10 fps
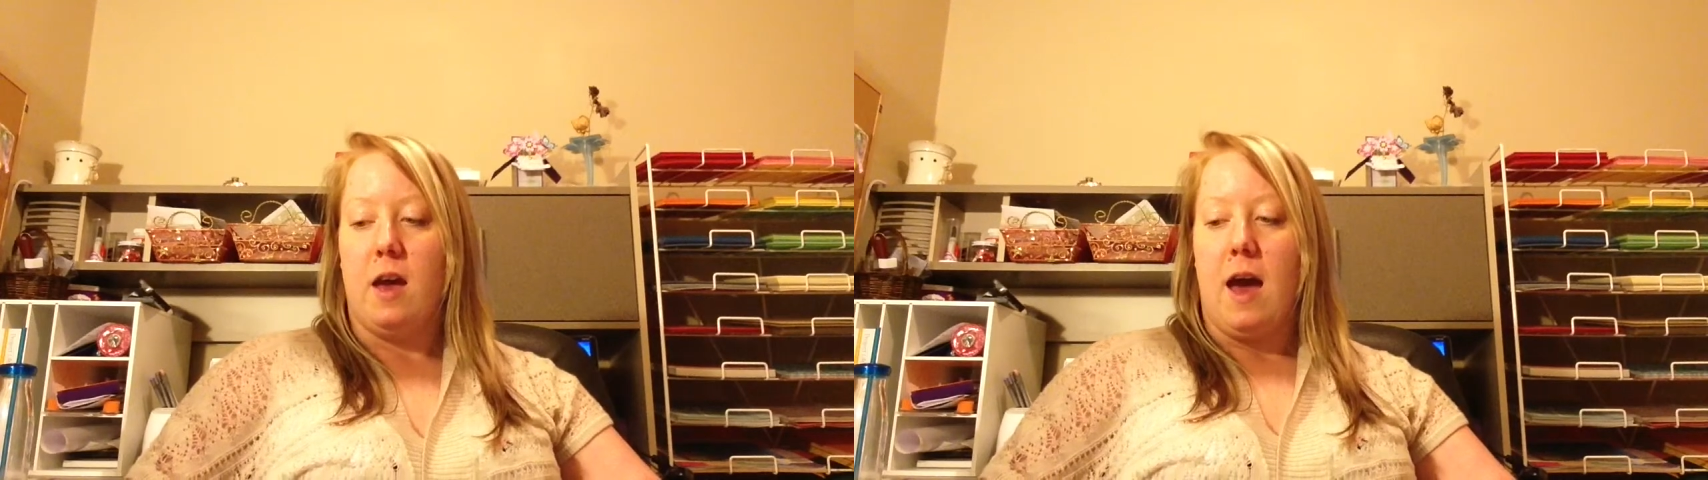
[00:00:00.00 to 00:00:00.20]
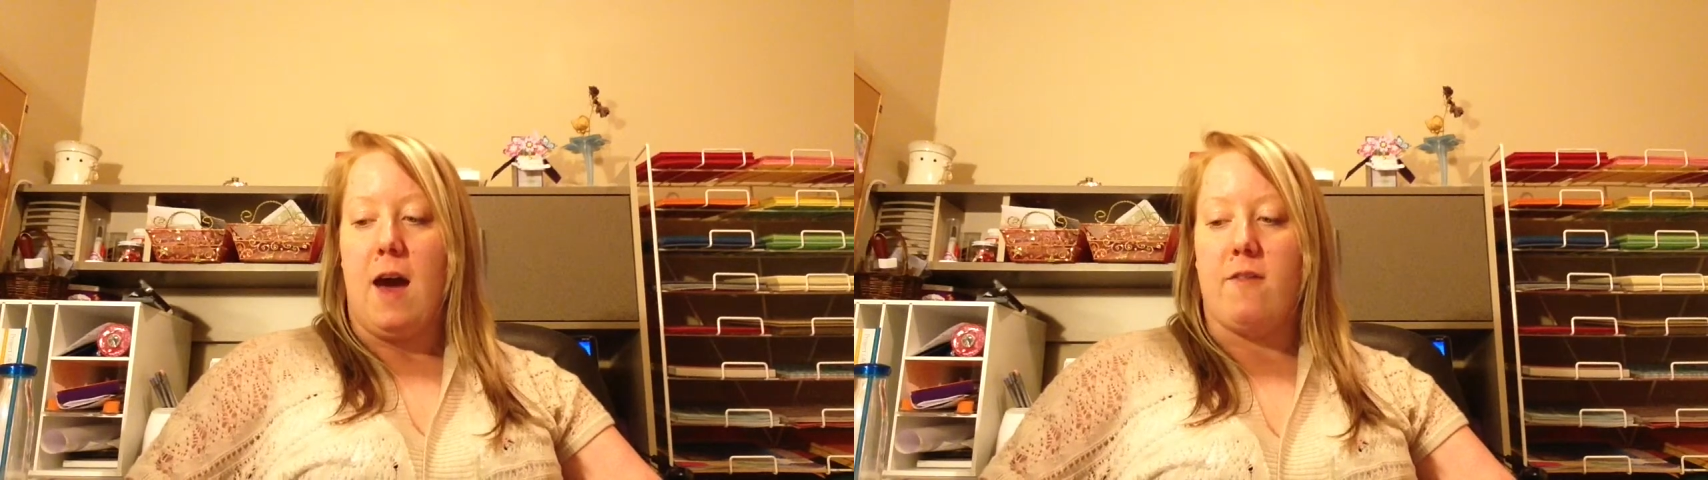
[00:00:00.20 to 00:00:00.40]

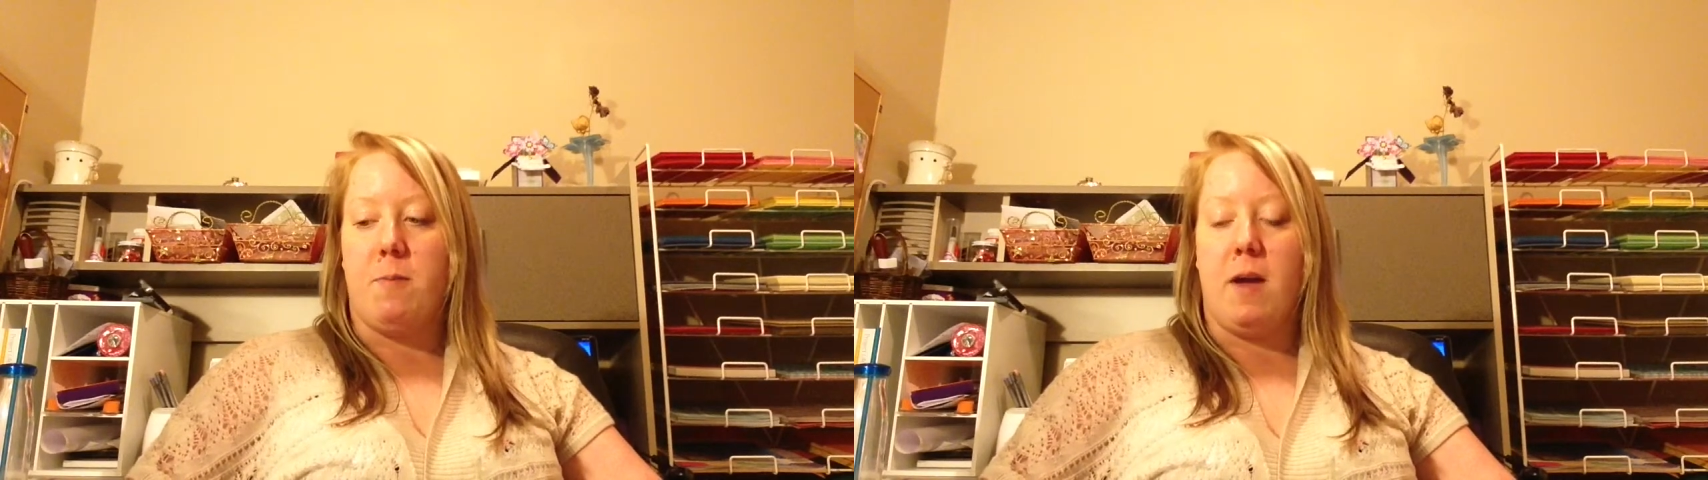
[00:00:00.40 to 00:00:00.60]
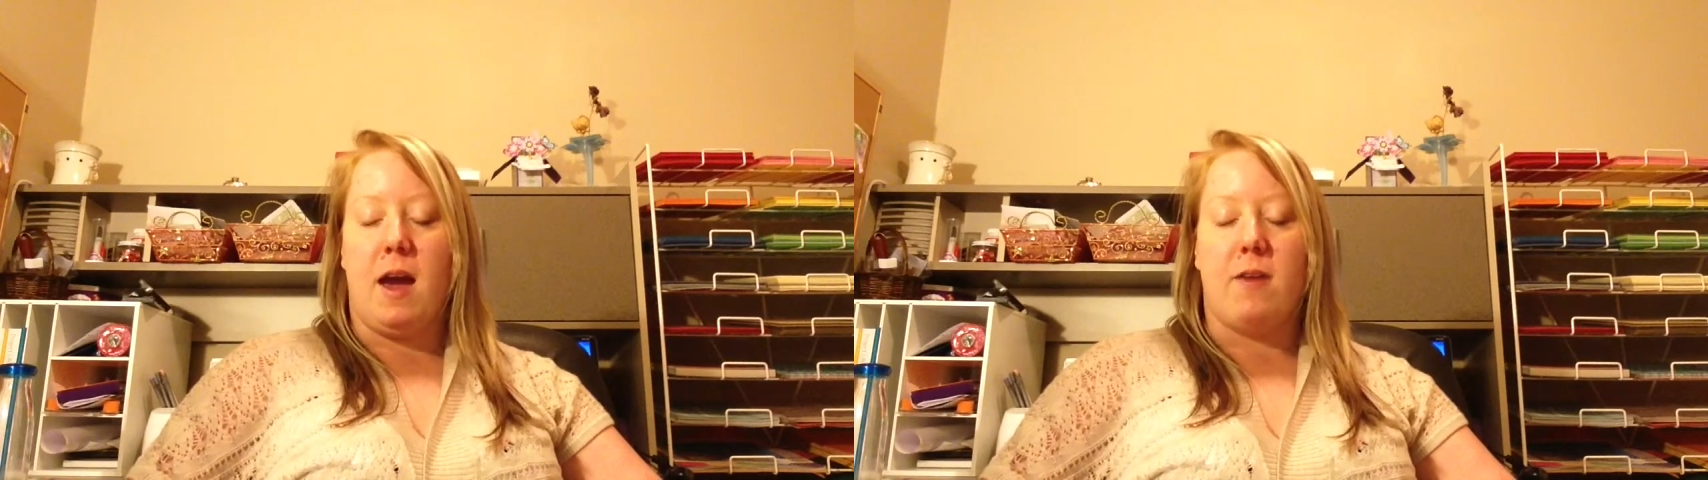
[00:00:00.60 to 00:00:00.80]
have to
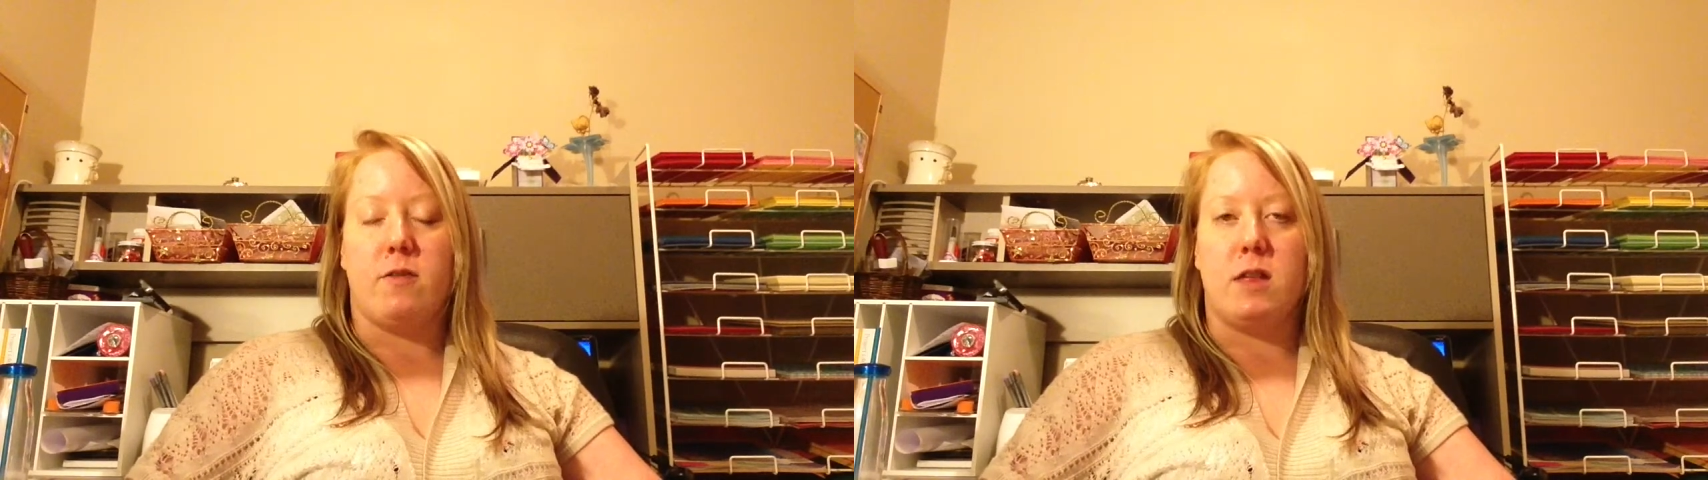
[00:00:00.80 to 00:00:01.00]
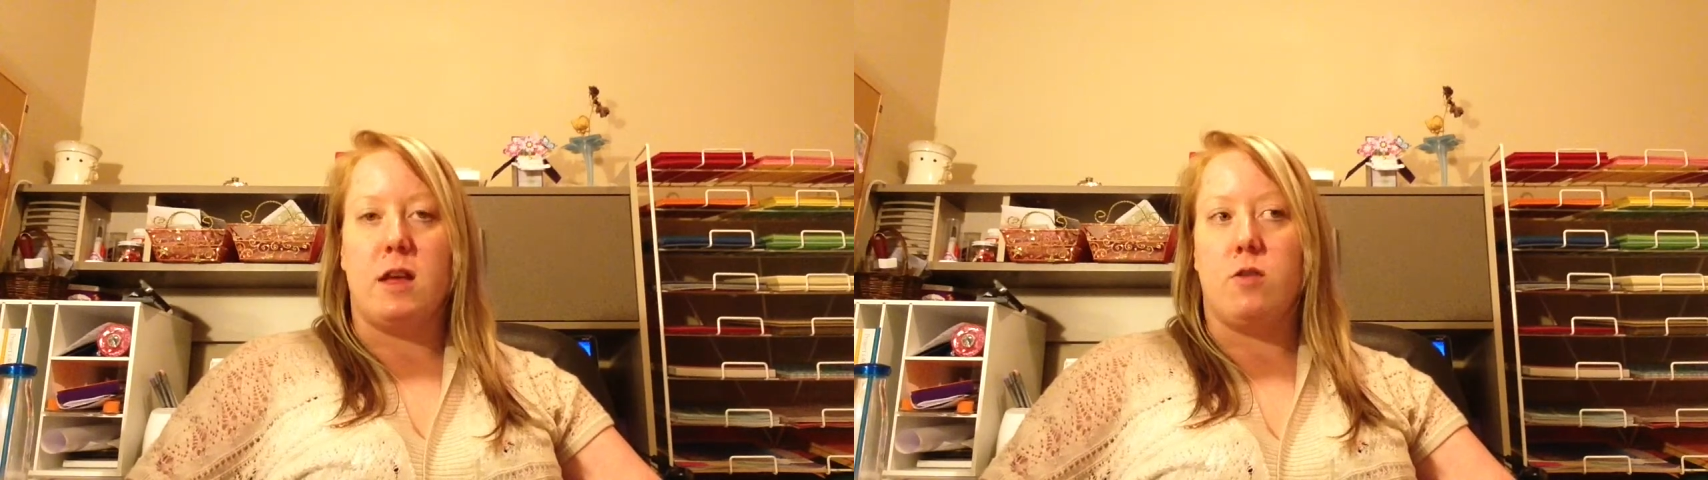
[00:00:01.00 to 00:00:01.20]
pay
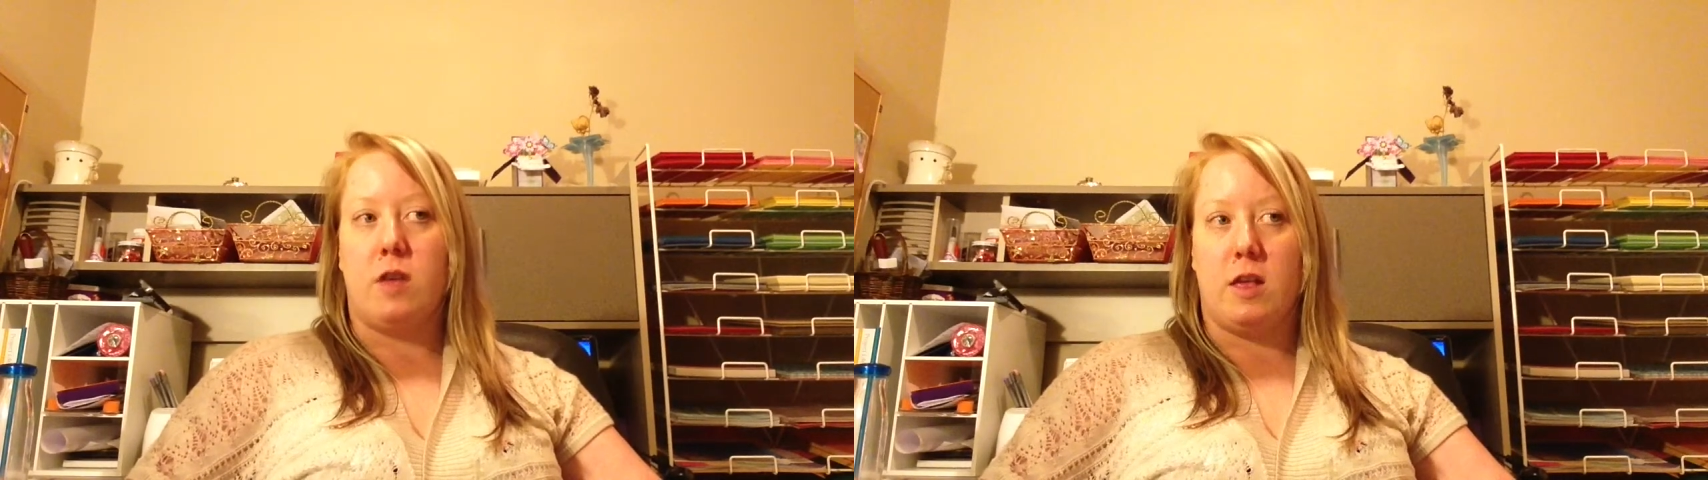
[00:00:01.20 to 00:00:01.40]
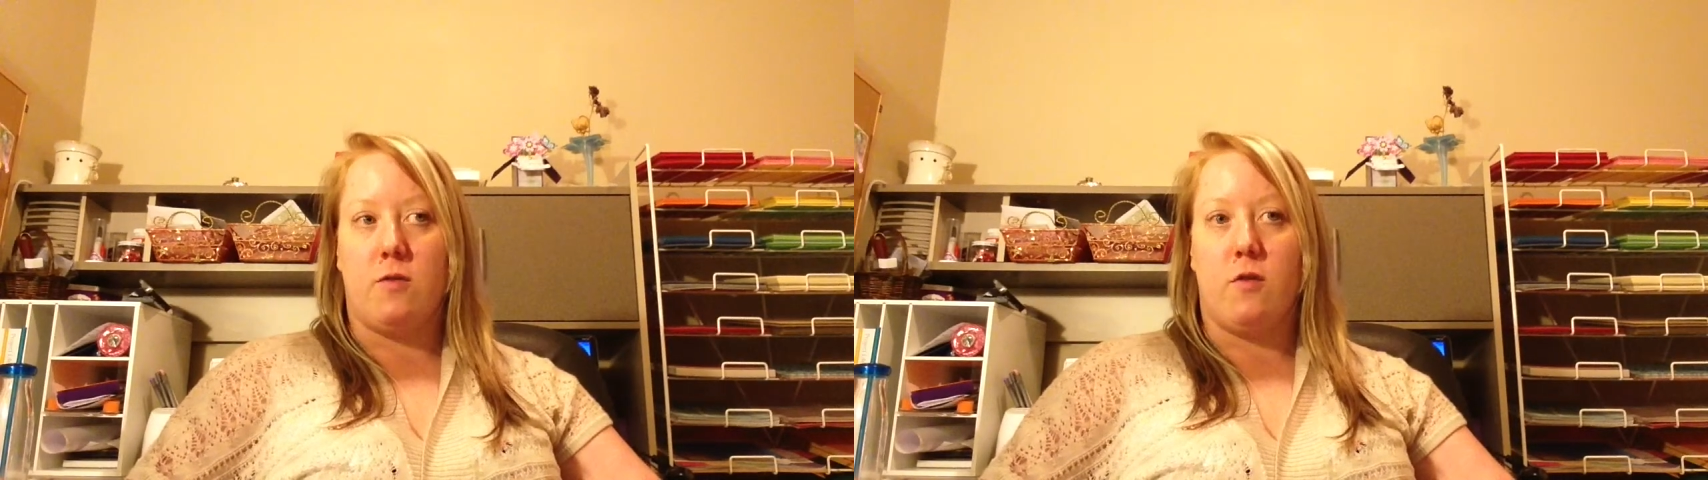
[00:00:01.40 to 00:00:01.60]
after that. So
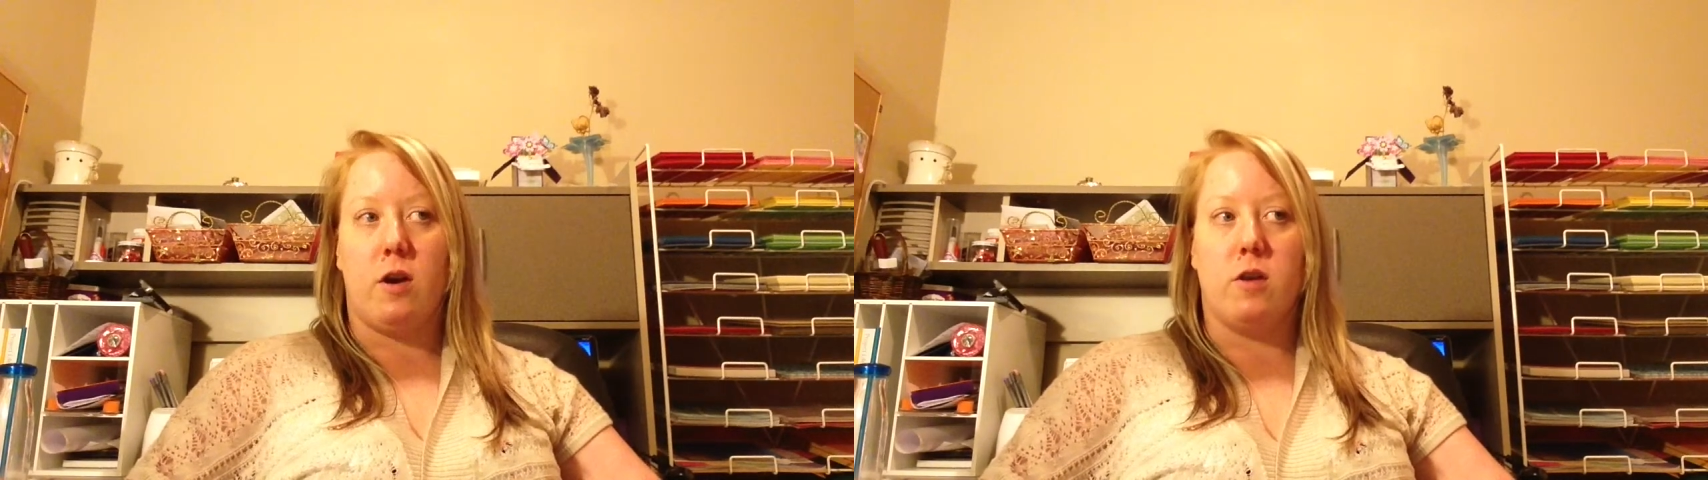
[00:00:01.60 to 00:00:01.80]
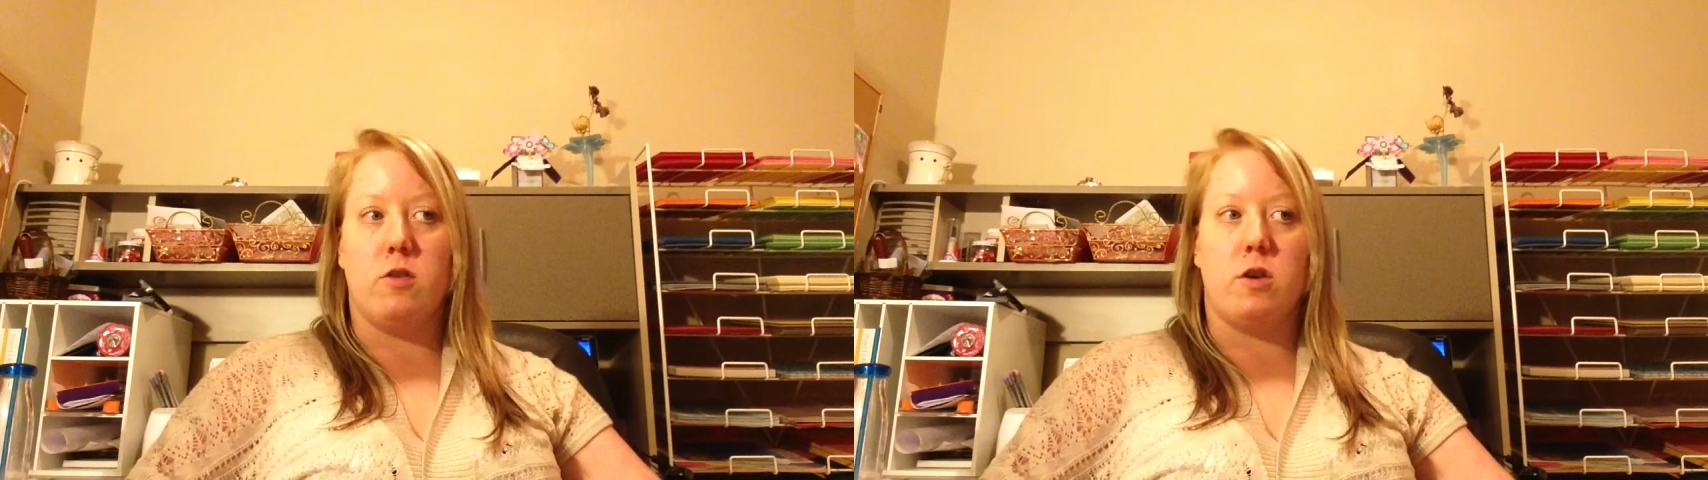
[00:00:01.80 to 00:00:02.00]
that's
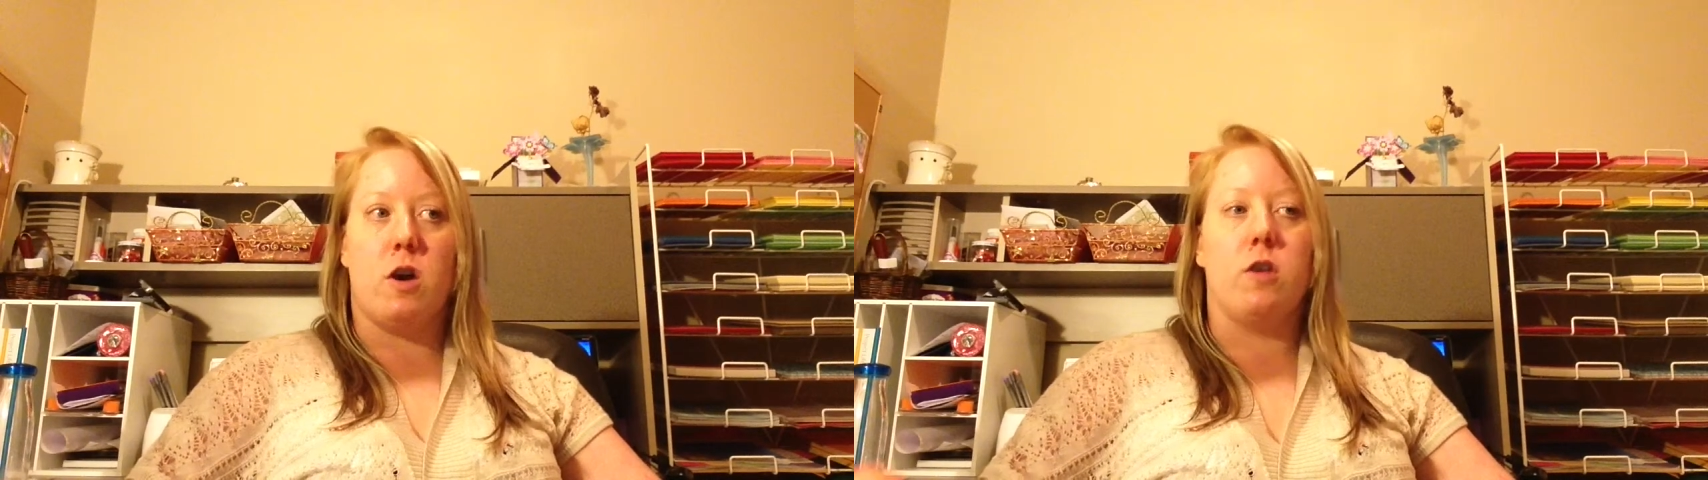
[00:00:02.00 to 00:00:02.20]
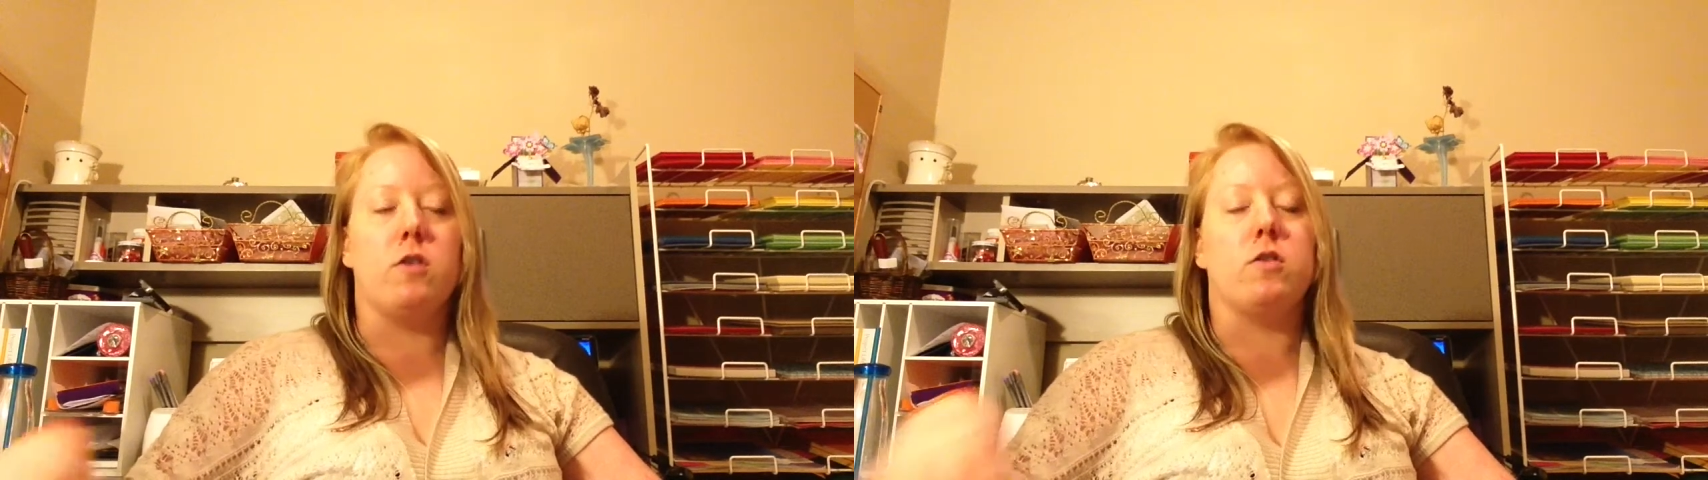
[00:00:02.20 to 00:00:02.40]
$400.